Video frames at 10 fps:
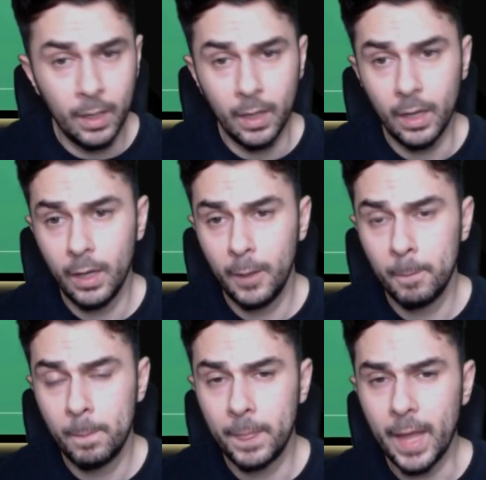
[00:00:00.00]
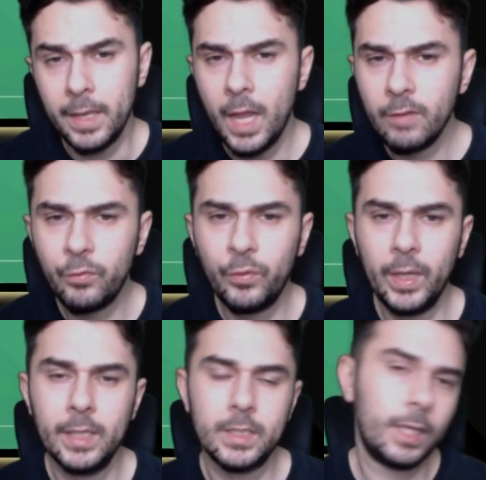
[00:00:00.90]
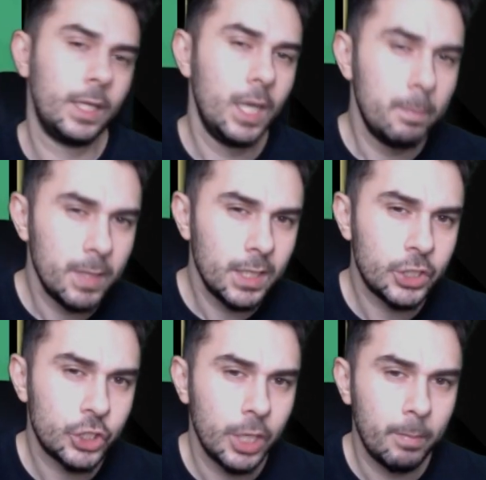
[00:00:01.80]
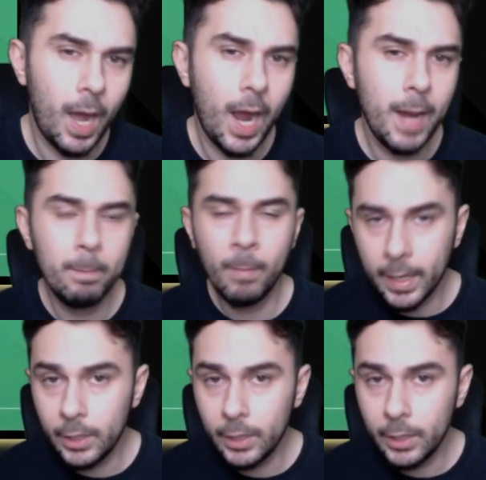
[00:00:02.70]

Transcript: And the other thing is like the limitless chip, I might